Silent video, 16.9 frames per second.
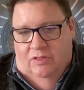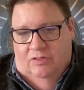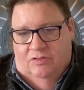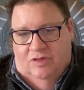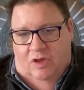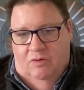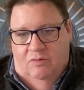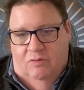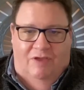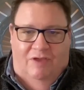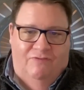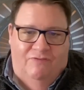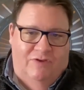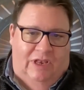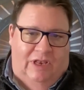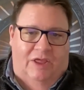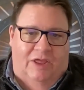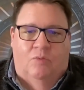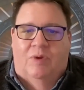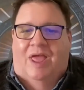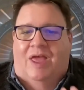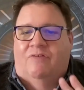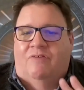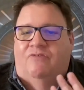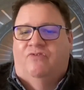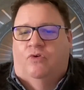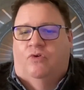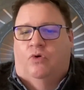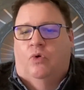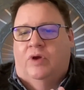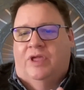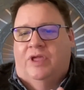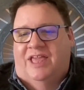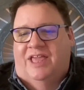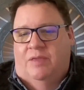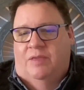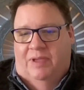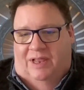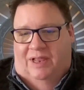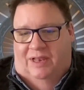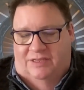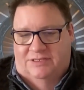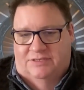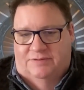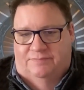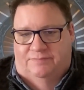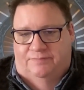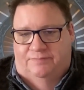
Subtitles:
So if you like, we have four key pillars: